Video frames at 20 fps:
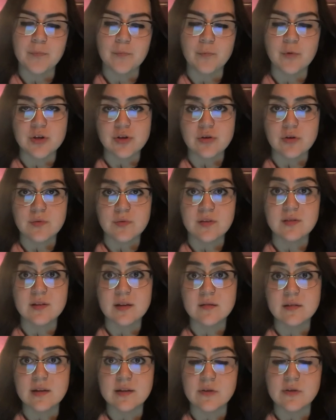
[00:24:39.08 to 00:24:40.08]
which are the
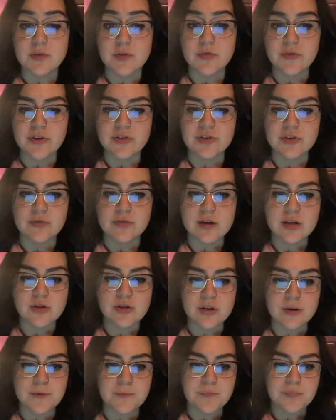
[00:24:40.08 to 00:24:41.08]
Senseis are the third
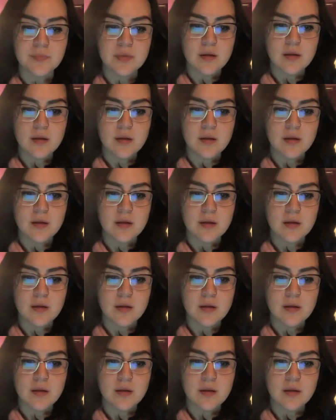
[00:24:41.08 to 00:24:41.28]
generation.